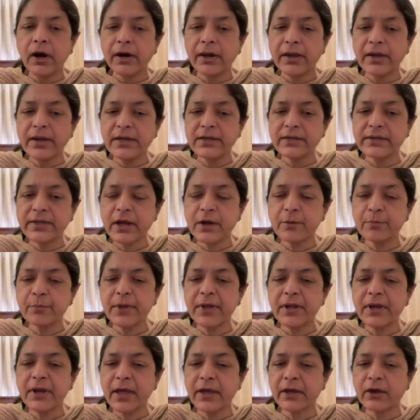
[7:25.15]
Heat
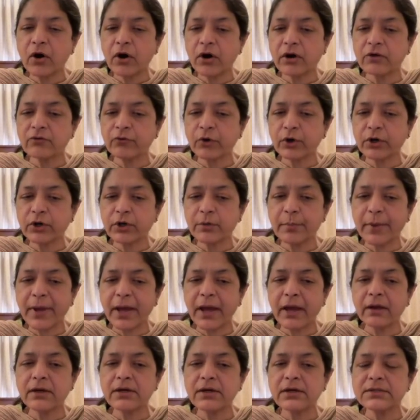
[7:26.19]
therapy like hot water
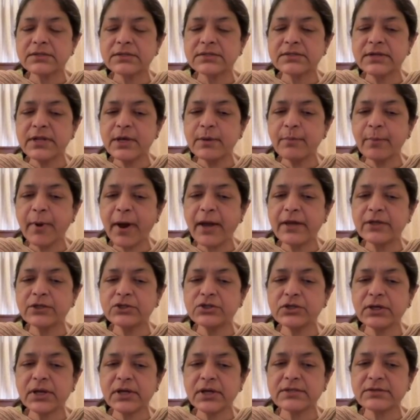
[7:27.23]
bag. Sleep
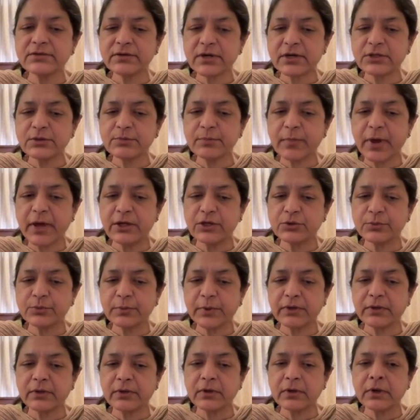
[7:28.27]
hygiene and stress
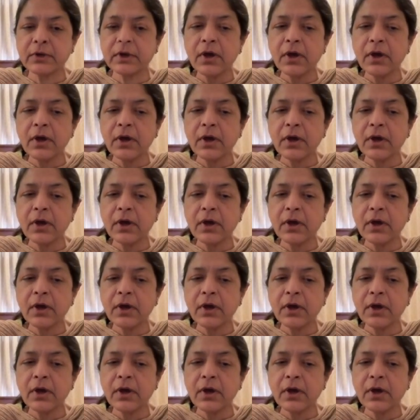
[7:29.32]
management.